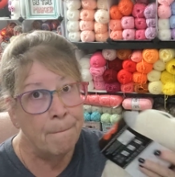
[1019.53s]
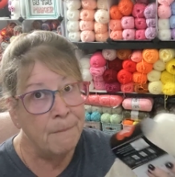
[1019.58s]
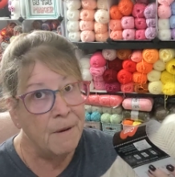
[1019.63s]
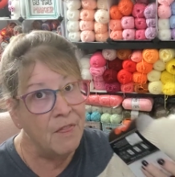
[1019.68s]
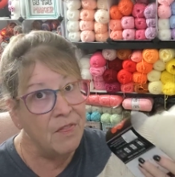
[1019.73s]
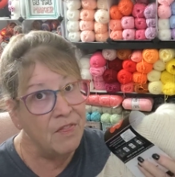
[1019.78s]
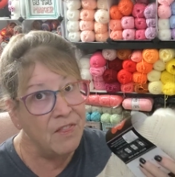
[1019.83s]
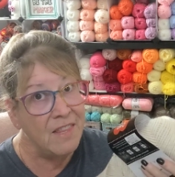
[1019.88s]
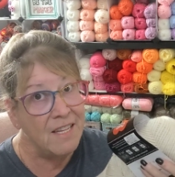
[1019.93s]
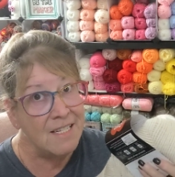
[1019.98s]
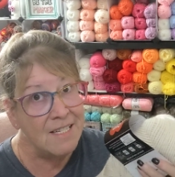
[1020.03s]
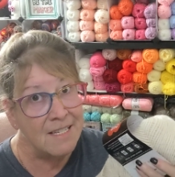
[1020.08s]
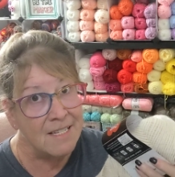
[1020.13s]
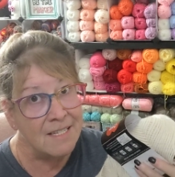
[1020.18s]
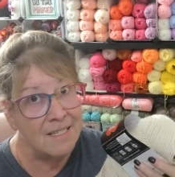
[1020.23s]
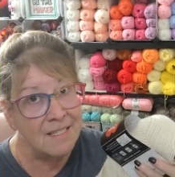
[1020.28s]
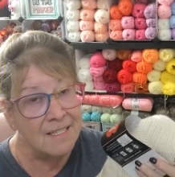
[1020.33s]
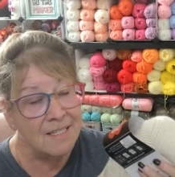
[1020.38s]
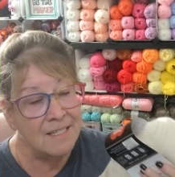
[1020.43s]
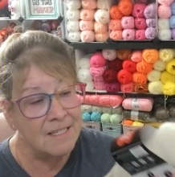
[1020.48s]
but
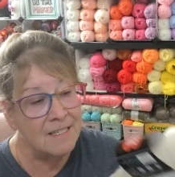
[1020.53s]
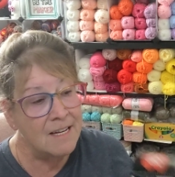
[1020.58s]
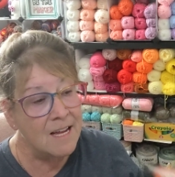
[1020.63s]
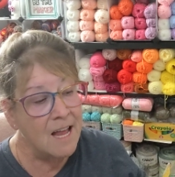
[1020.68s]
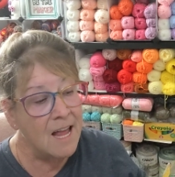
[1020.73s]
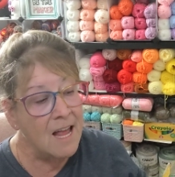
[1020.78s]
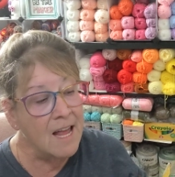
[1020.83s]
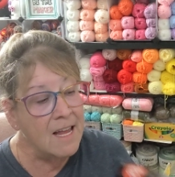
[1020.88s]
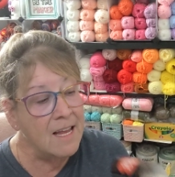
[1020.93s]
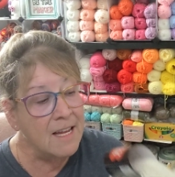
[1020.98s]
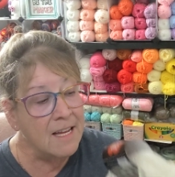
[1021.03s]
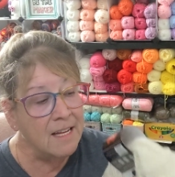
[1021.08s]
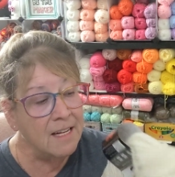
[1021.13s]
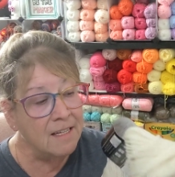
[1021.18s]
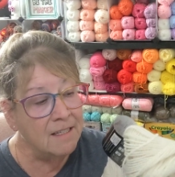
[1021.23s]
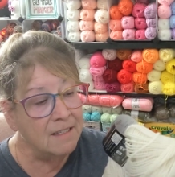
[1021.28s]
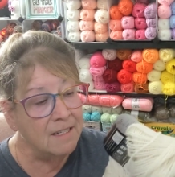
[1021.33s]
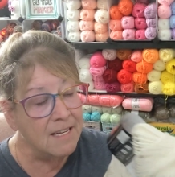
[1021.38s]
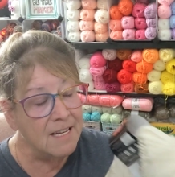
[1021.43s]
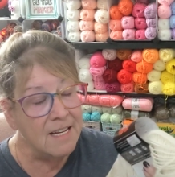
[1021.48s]
this
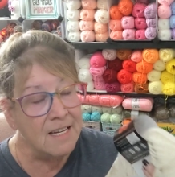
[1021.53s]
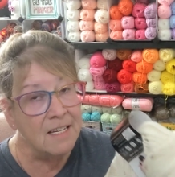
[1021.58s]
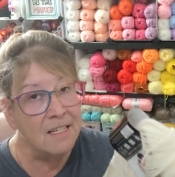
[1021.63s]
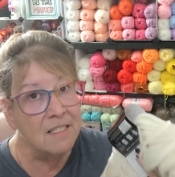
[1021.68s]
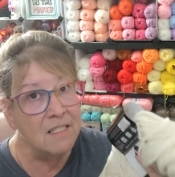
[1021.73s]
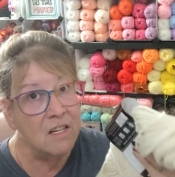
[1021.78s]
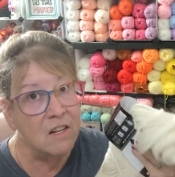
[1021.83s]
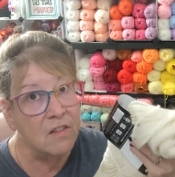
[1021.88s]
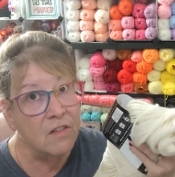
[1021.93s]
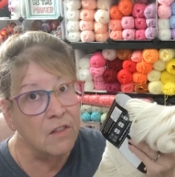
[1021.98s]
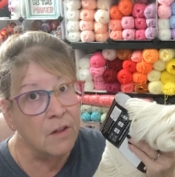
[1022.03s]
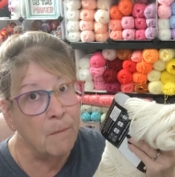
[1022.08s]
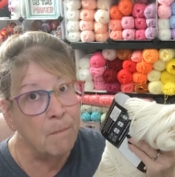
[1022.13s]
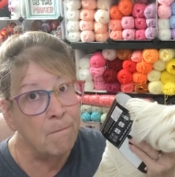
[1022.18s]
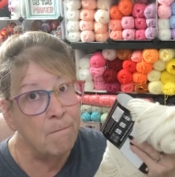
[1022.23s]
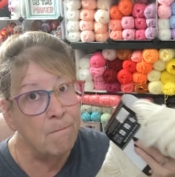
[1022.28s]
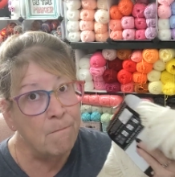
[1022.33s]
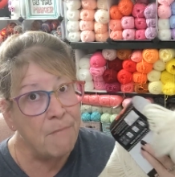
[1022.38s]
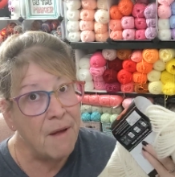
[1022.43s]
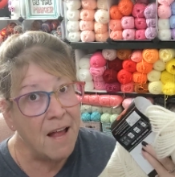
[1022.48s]
is the
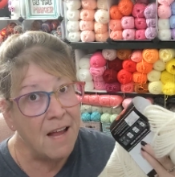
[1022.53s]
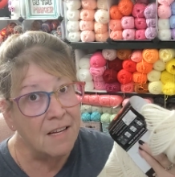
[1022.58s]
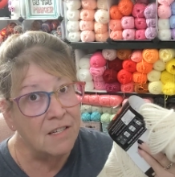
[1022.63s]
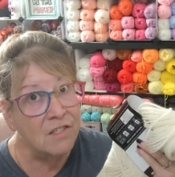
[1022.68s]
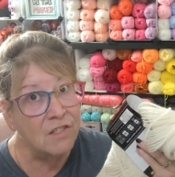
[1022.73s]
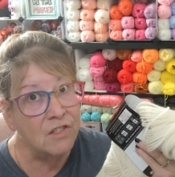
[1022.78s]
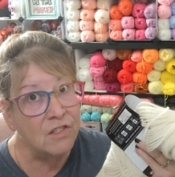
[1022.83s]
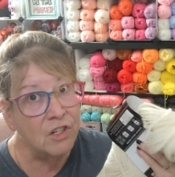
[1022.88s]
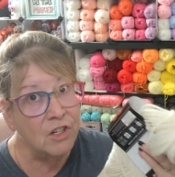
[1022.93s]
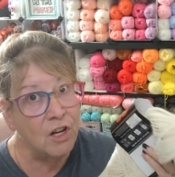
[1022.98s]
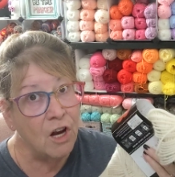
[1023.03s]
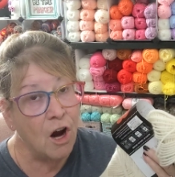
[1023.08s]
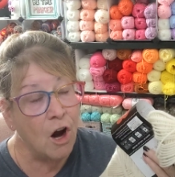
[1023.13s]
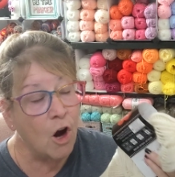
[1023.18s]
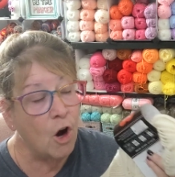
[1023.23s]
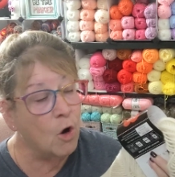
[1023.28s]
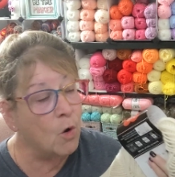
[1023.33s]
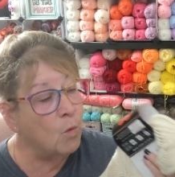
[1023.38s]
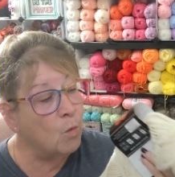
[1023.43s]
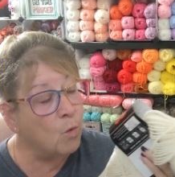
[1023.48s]
best
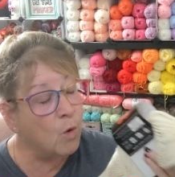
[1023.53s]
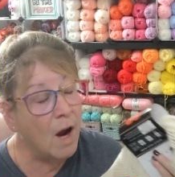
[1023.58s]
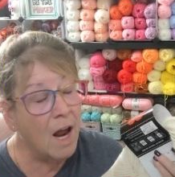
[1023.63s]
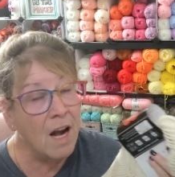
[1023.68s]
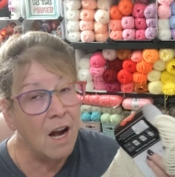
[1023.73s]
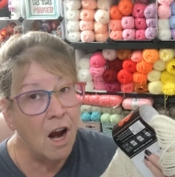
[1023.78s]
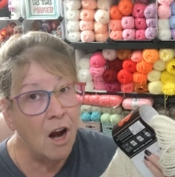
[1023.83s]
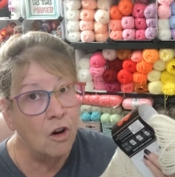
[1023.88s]
yarn. Red